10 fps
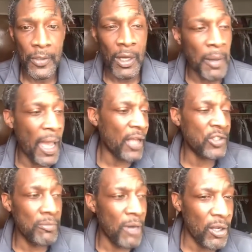And I'm going to ask
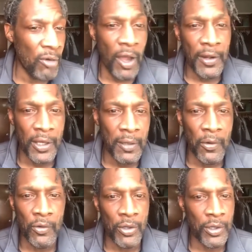somebody around that
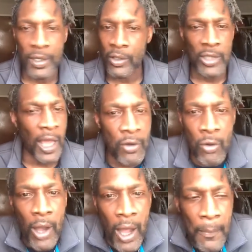community, because I
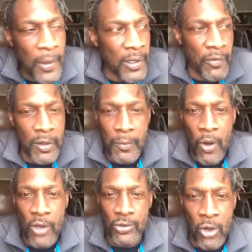know I've been living in the
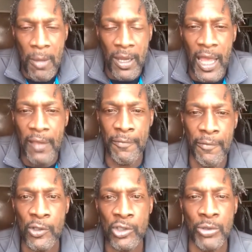Bronx all my life,
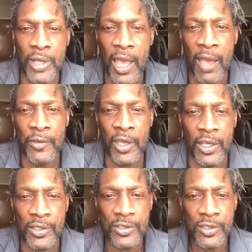fifty-two and a half
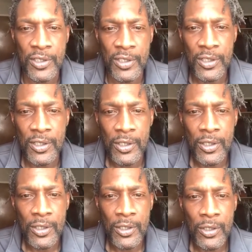years.
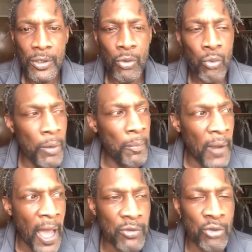What
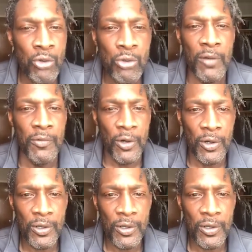block do you live on?